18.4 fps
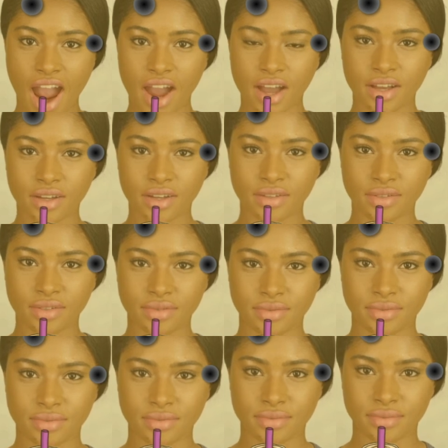name for bubble
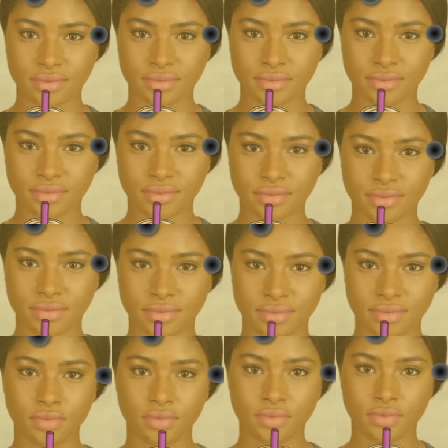2. So click
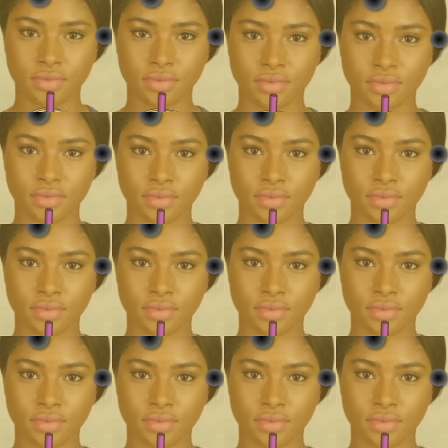on this,